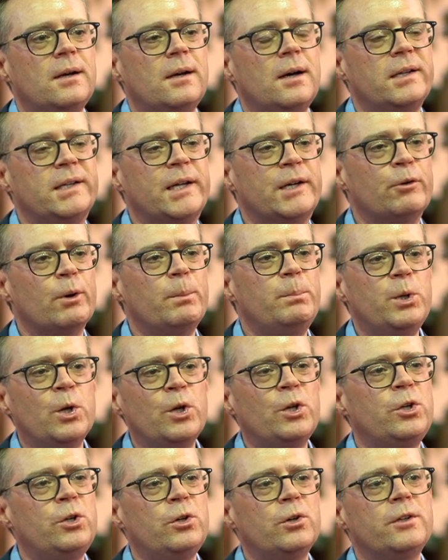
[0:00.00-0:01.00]
And I
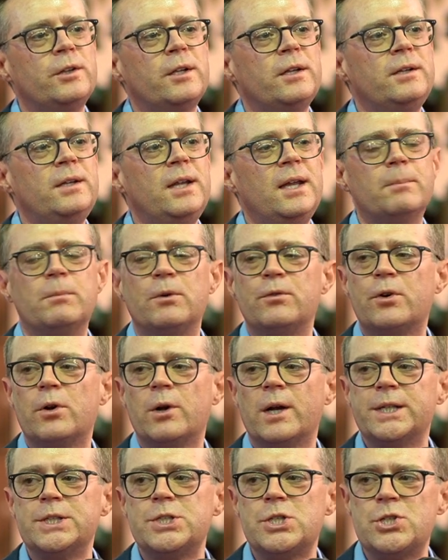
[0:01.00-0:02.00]
rebuke you in the name of
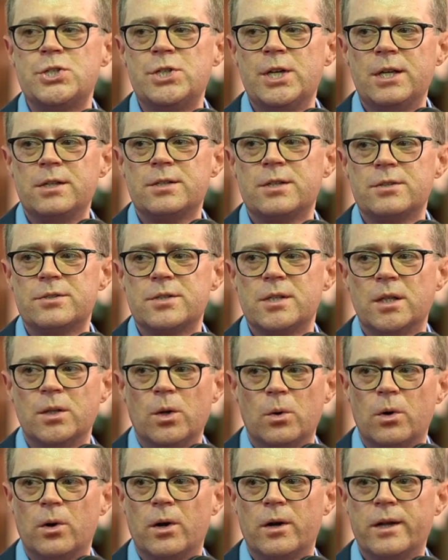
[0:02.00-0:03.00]
Christ Jesus the
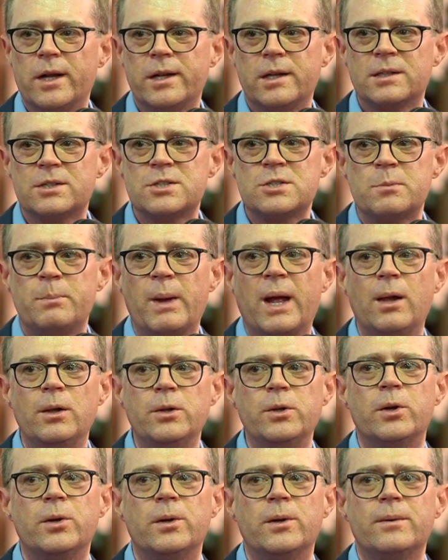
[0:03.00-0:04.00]
Lord and expel
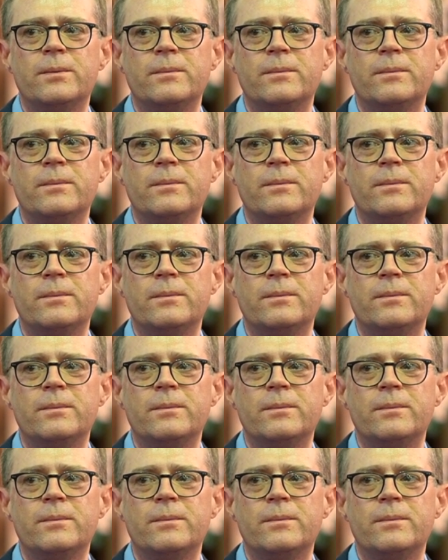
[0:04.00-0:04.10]
you.